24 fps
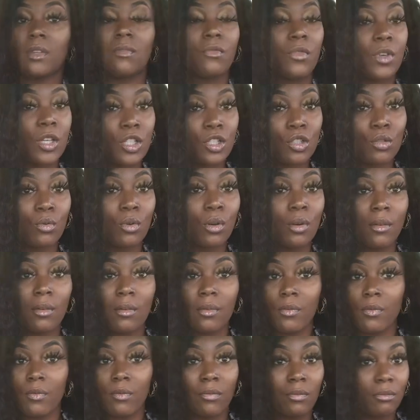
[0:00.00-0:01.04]

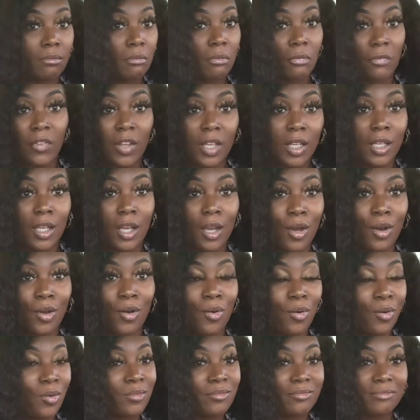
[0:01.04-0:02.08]
visual
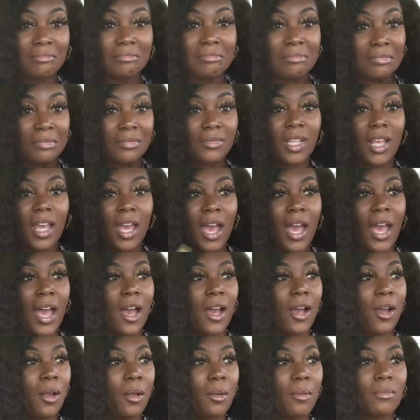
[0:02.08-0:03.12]
video,
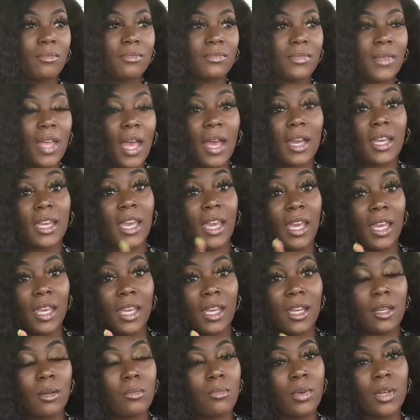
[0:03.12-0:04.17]
um, I
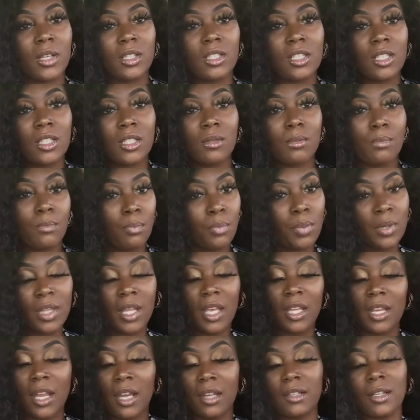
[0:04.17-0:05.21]
can, but just put
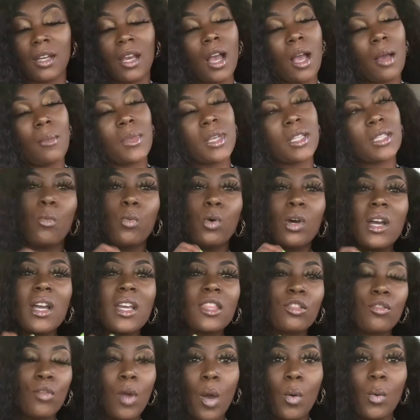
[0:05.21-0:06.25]
that down in the comments. I
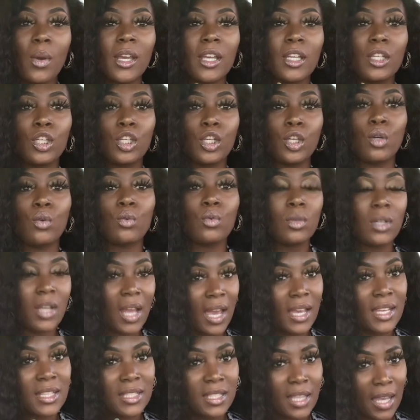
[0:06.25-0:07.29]
would throw in
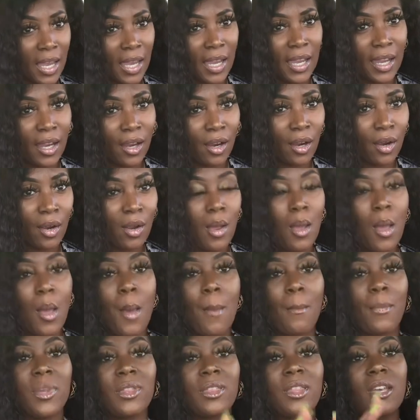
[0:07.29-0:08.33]
Unice Hair,
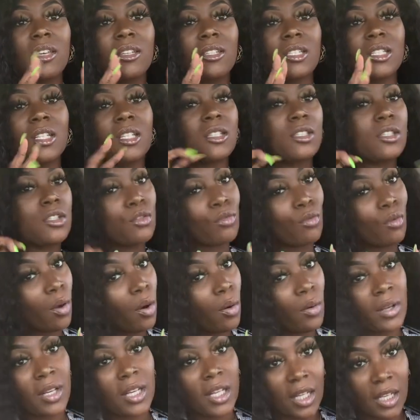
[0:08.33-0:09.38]
but that's just
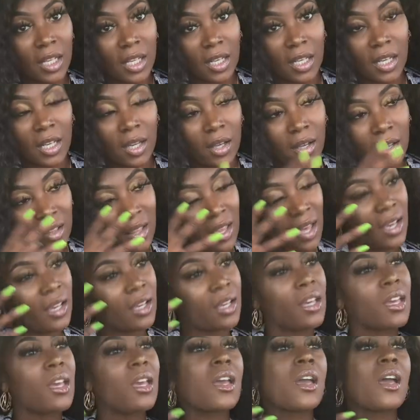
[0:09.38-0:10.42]
throwing it in there. Like,
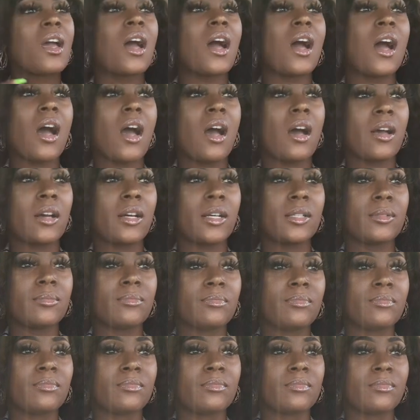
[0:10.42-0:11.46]

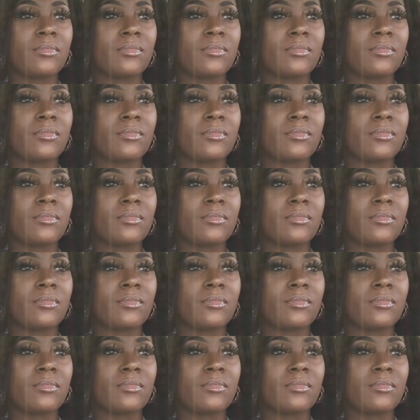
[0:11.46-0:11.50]
um,